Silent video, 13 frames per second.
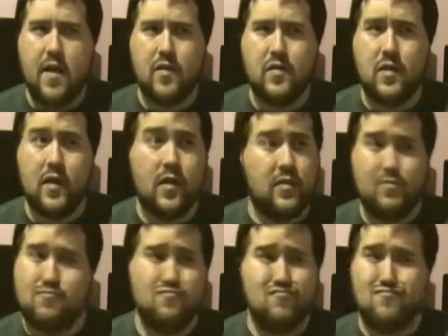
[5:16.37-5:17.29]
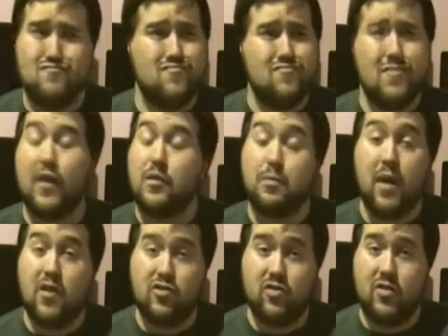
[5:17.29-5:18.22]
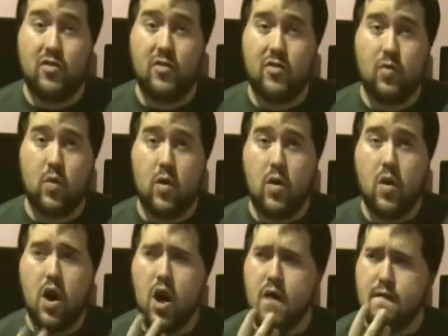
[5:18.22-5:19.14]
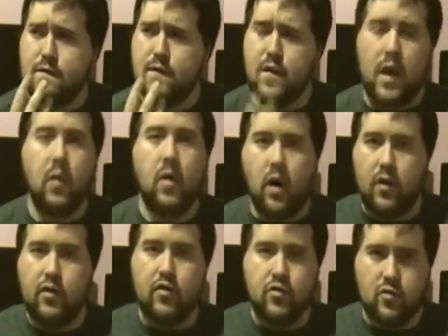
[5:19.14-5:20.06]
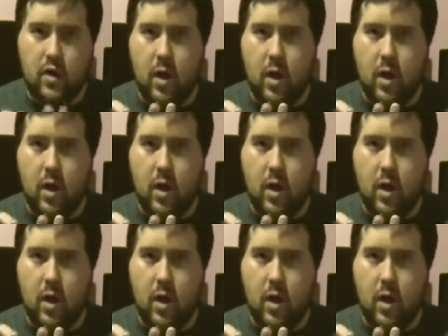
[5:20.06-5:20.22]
His expressions were very well to